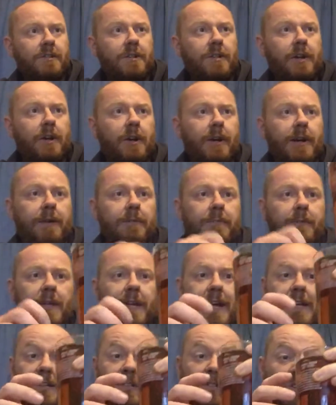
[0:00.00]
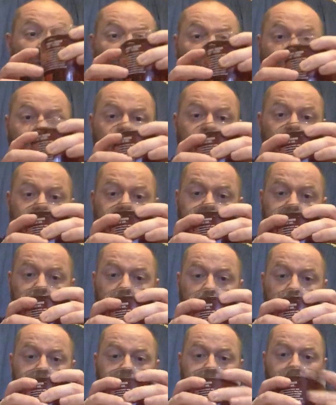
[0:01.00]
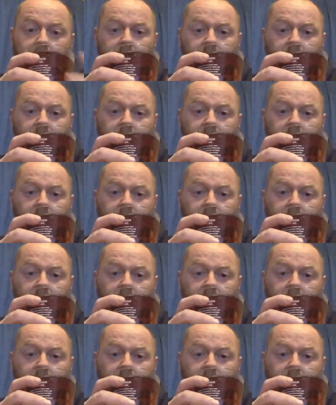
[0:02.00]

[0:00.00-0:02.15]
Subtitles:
on the eye, but the head has gone straight away.